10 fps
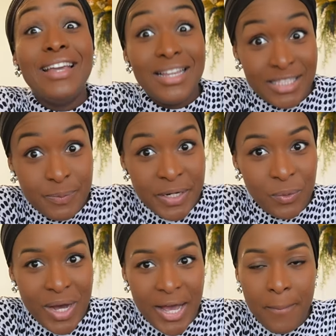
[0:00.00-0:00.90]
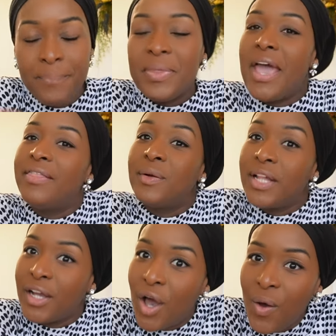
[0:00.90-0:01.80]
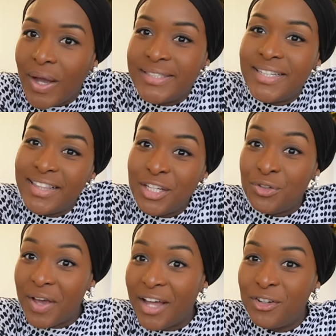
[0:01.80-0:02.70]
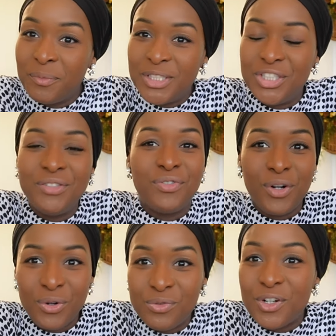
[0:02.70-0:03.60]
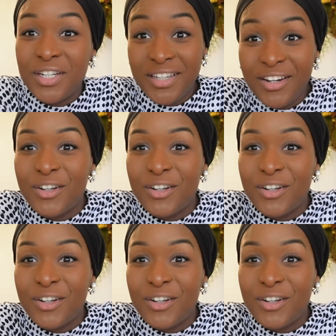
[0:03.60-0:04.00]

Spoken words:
it's been a while. And they were like, oh, I see that you've had your machine for over a year.